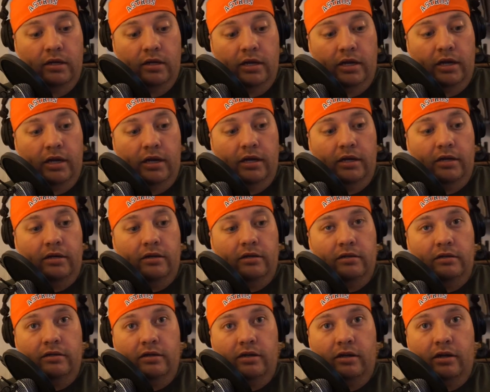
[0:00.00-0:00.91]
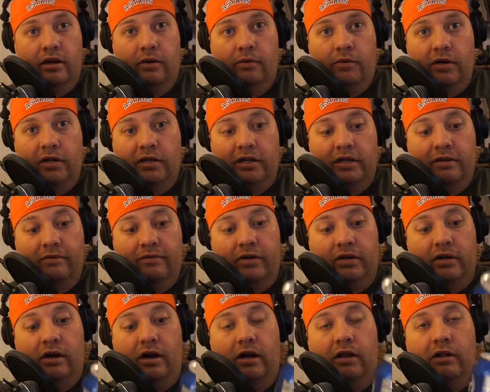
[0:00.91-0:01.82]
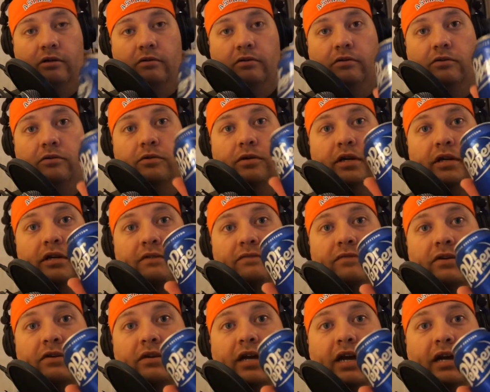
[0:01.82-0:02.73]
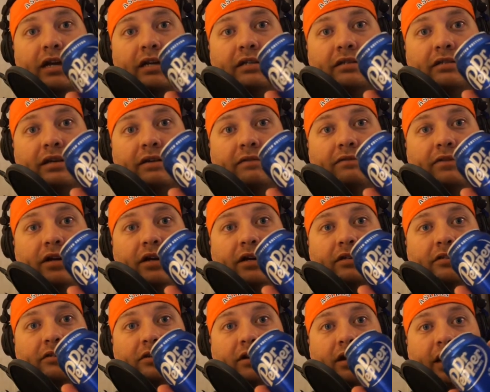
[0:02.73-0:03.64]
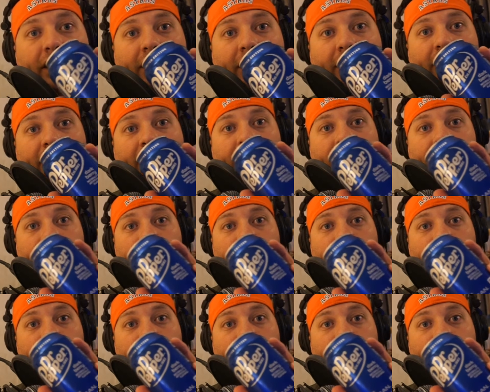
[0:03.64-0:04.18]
I want to give a holler real quick. If you guys have not tried